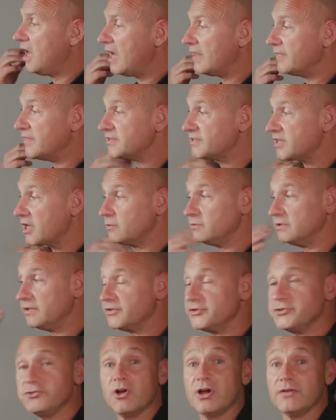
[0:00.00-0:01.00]
and there's only
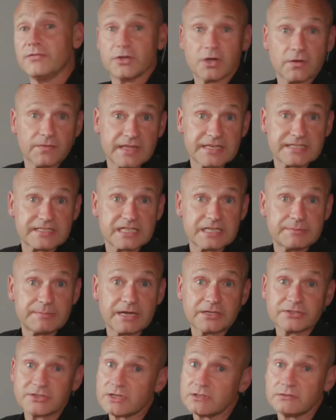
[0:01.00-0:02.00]
the driver got their
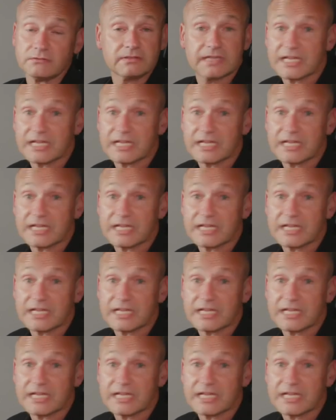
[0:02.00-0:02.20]
seatbelt on.